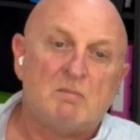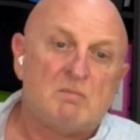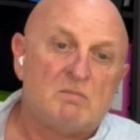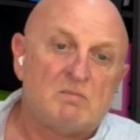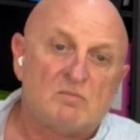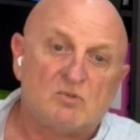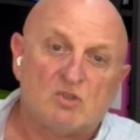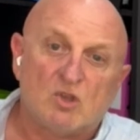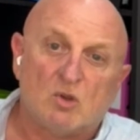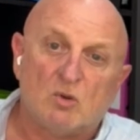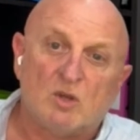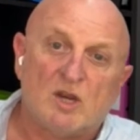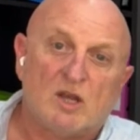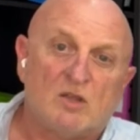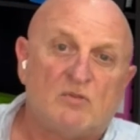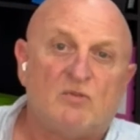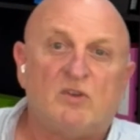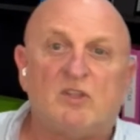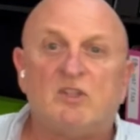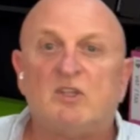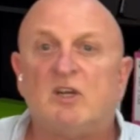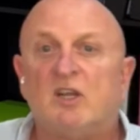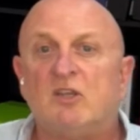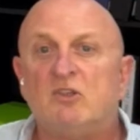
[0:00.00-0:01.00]
So without
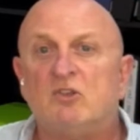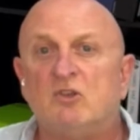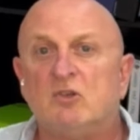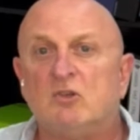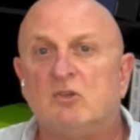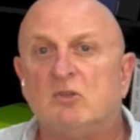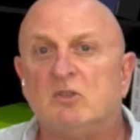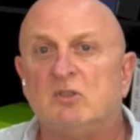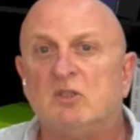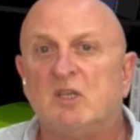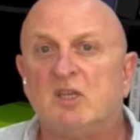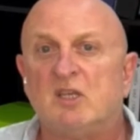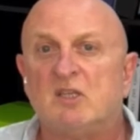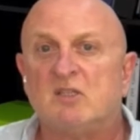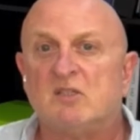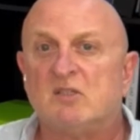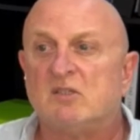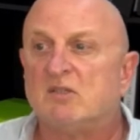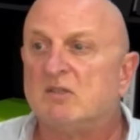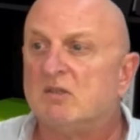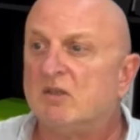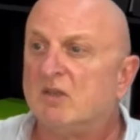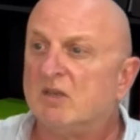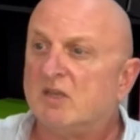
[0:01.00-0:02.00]
further ado,
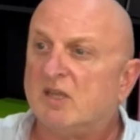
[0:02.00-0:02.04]
there's